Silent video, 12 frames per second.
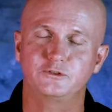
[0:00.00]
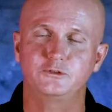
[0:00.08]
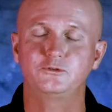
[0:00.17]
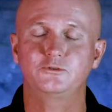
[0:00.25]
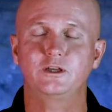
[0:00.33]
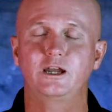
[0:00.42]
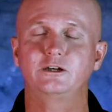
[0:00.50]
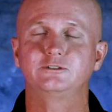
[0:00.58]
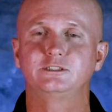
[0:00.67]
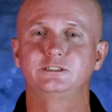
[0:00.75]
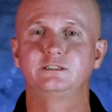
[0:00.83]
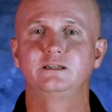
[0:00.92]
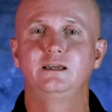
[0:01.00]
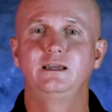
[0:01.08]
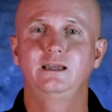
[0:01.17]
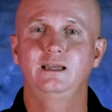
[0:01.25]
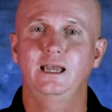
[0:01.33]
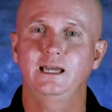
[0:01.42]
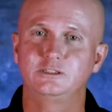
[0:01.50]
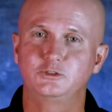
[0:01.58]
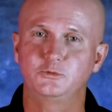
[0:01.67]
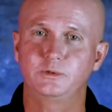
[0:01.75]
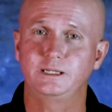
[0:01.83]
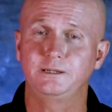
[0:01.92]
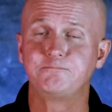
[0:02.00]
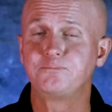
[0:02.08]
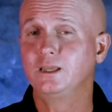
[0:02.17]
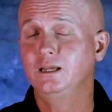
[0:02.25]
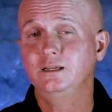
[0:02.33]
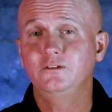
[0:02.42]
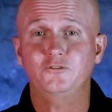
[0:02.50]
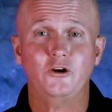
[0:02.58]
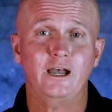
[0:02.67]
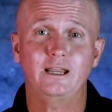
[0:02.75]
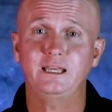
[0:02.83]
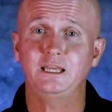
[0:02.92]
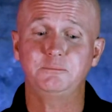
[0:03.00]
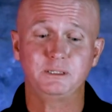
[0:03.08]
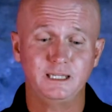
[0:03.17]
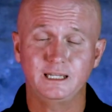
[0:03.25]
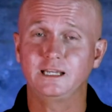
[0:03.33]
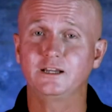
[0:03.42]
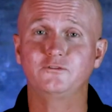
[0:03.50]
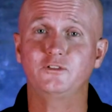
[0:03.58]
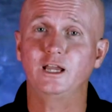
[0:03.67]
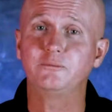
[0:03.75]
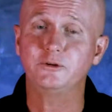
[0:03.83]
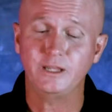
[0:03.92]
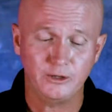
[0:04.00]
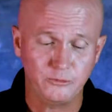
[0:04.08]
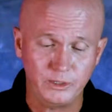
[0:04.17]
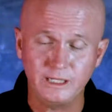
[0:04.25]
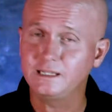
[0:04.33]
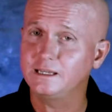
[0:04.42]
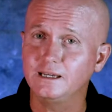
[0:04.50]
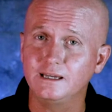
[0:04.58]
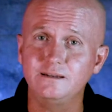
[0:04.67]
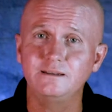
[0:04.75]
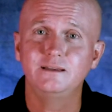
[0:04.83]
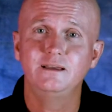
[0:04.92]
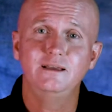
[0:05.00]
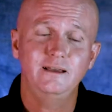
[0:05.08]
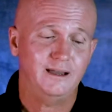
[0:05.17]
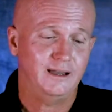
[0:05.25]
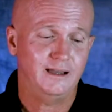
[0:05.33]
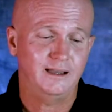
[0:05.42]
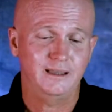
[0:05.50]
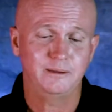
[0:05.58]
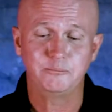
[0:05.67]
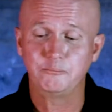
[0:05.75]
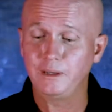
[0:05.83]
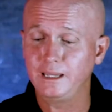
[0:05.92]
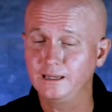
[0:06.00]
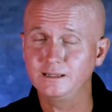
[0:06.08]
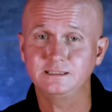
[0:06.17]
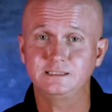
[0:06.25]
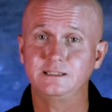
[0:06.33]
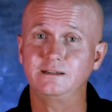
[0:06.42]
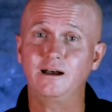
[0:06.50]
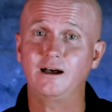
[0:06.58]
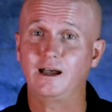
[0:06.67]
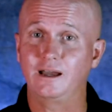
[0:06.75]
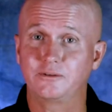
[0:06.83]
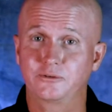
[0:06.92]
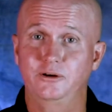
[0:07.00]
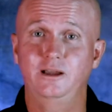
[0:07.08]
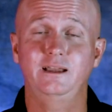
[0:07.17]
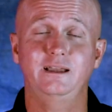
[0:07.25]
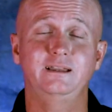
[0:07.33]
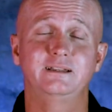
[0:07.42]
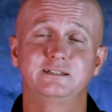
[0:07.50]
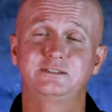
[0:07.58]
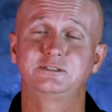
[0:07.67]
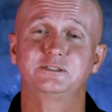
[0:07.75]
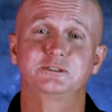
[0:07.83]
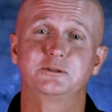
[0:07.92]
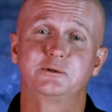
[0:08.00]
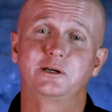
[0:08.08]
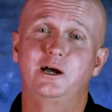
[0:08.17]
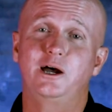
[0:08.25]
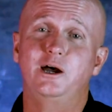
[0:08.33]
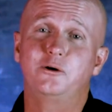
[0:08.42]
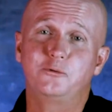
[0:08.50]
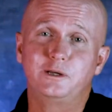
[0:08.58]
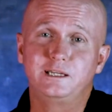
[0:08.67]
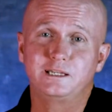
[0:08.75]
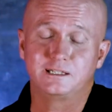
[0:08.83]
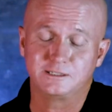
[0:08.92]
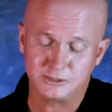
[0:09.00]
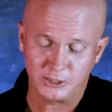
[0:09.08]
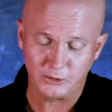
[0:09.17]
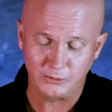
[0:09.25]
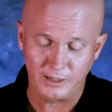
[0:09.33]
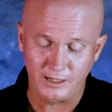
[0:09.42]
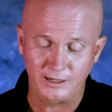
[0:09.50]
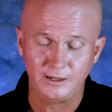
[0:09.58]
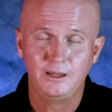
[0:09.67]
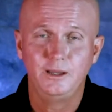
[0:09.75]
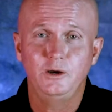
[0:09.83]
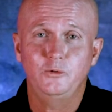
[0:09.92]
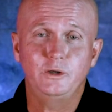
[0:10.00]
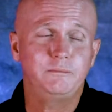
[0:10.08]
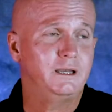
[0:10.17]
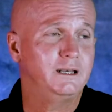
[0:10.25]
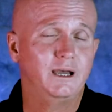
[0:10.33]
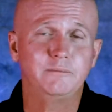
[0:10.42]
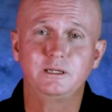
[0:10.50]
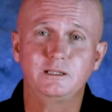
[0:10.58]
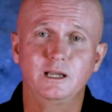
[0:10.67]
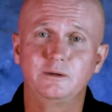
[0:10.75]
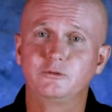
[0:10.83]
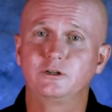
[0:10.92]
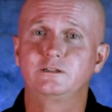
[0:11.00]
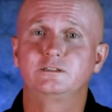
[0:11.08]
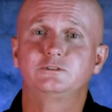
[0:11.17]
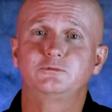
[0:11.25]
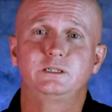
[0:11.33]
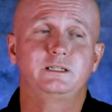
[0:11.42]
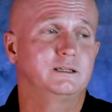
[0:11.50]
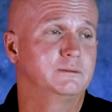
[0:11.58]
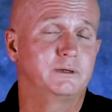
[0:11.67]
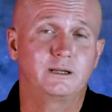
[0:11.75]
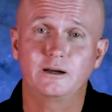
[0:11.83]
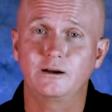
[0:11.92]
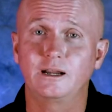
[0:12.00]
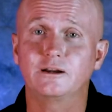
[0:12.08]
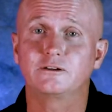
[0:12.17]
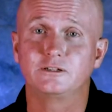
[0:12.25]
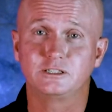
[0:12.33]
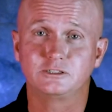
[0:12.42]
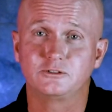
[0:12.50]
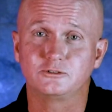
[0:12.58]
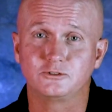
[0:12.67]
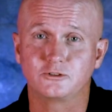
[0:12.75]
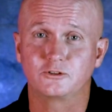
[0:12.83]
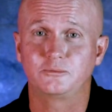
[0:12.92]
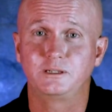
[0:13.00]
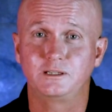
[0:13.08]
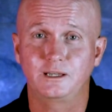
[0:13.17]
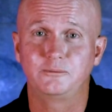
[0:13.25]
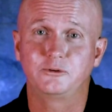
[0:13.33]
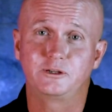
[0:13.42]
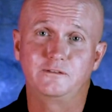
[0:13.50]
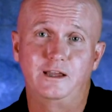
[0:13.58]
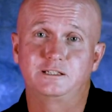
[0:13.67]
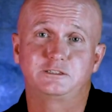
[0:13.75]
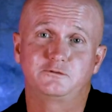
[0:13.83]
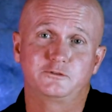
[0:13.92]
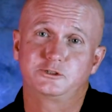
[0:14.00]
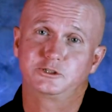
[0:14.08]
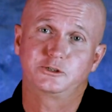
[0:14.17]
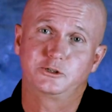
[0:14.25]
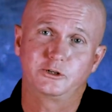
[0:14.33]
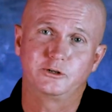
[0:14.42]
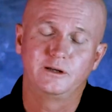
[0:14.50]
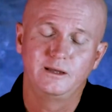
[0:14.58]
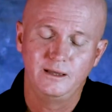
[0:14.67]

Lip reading: 2020. Friday, beginning of Labor Day weekend, and man, is it hot, right? This is going to be a hot weekend, so we may not be laboring this weekend, but our air conditioners are going to be laboring, that's for sure.